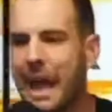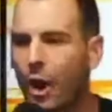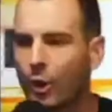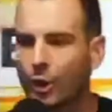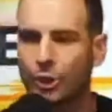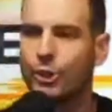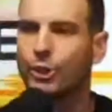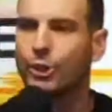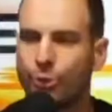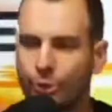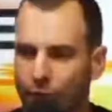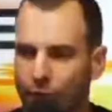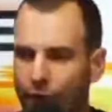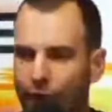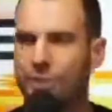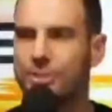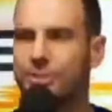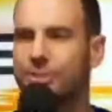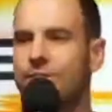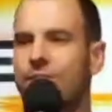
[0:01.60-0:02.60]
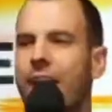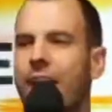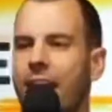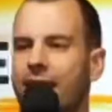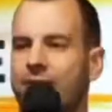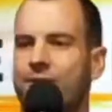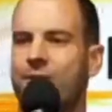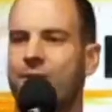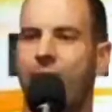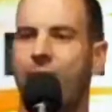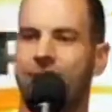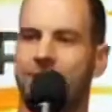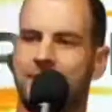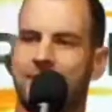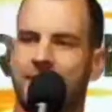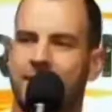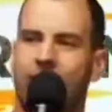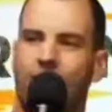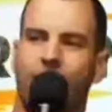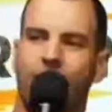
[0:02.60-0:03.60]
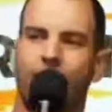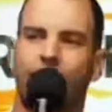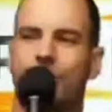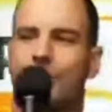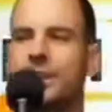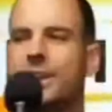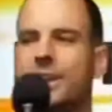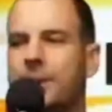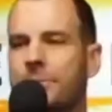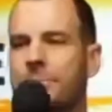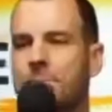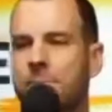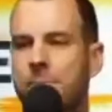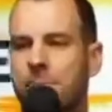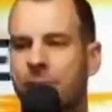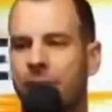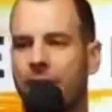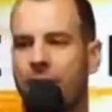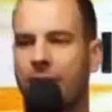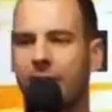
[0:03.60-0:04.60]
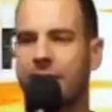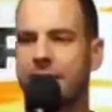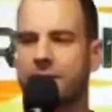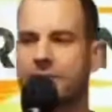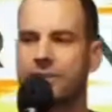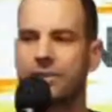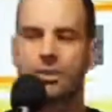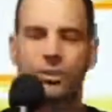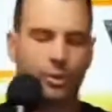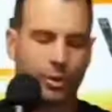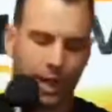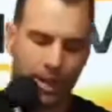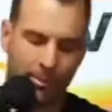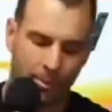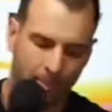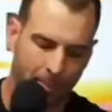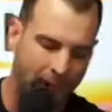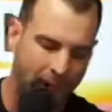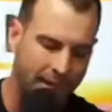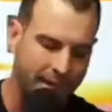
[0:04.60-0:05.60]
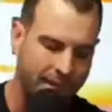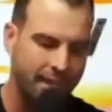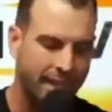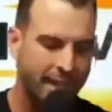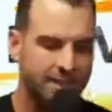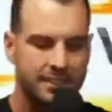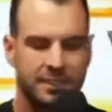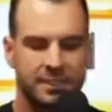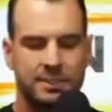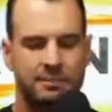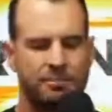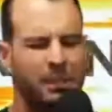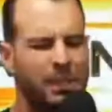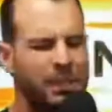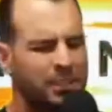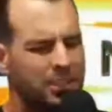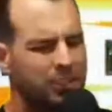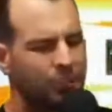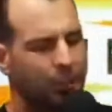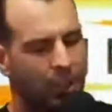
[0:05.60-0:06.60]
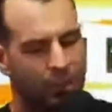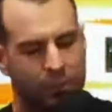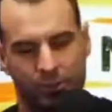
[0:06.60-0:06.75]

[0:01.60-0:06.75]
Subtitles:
universe. You guys know I see it all over here. He has an incredible podcast. He has millions of followers on